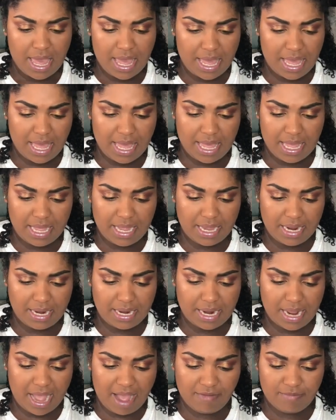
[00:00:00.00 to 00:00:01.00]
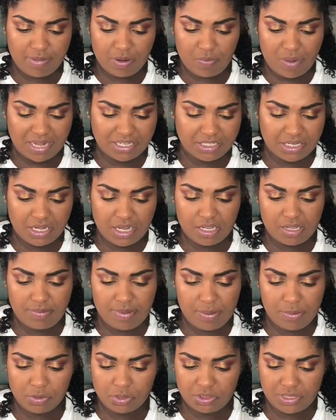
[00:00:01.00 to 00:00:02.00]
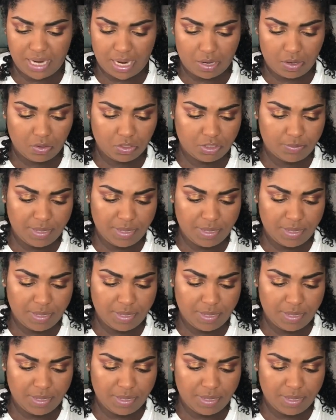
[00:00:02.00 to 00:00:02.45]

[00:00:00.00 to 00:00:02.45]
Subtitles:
and I've been watching other people's channels,